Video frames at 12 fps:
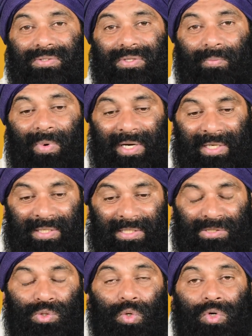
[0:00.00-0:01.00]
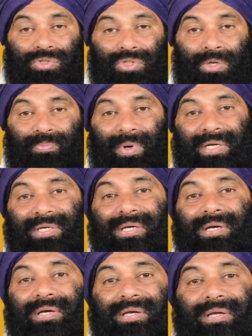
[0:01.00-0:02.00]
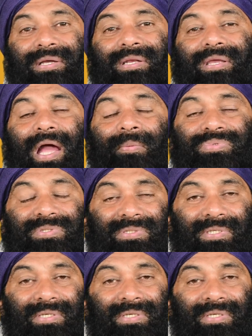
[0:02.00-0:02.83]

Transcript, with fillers: the money doesn't go out, but it comes,